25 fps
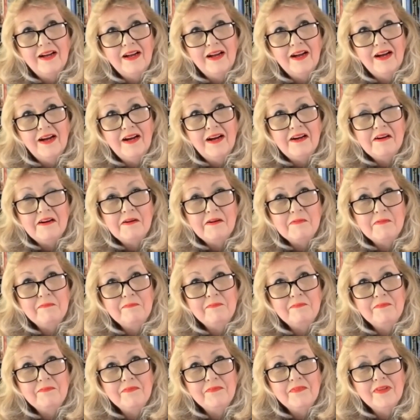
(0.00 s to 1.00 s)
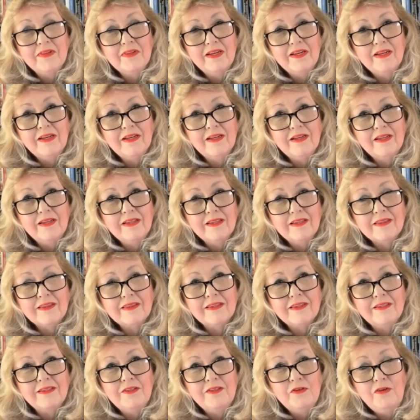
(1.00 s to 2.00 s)
the
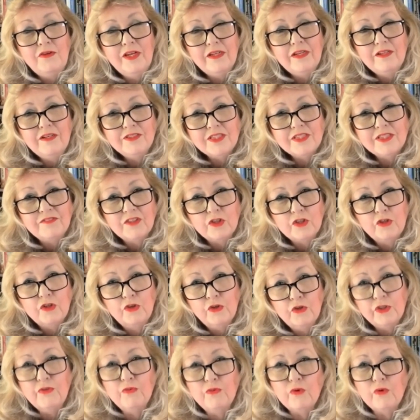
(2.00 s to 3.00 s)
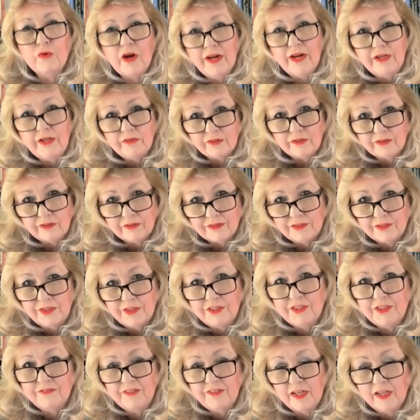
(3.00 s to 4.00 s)
uniqueness of a good writer to
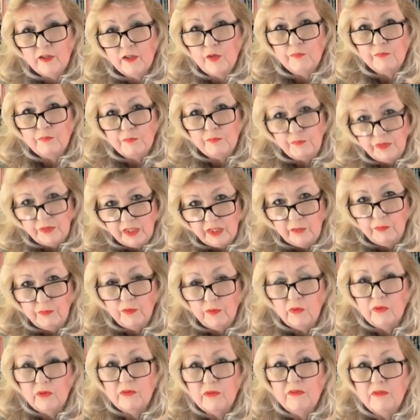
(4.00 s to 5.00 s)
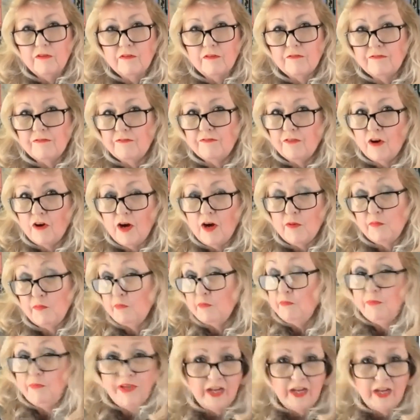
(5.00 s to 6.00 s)
develop people
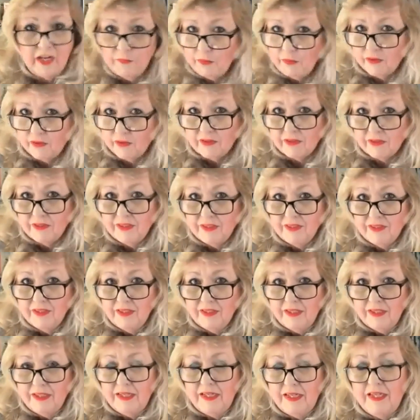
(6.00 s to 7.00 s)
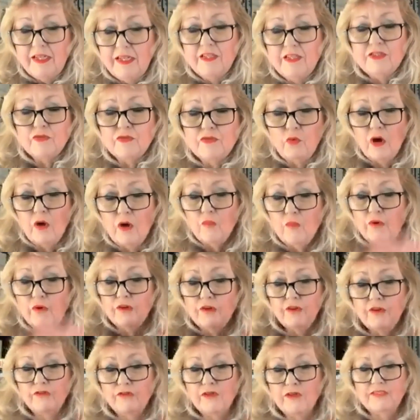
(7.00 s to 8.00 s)
from paper is what we're
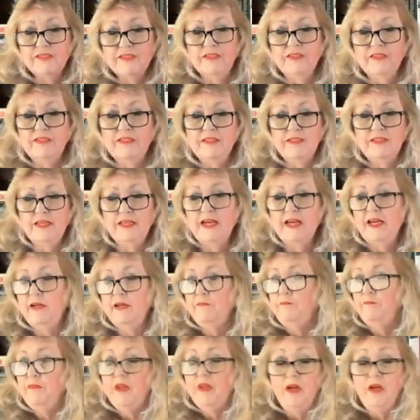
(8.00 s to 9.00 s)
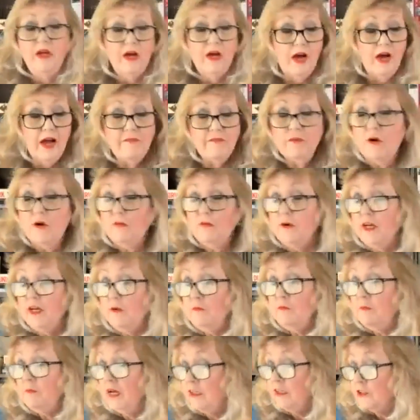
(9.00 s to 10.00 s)
addressing today. I've already
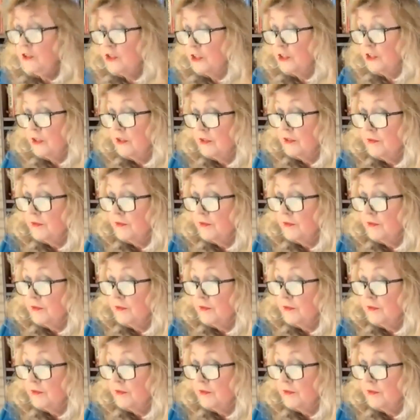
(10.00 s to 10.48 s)
mentioned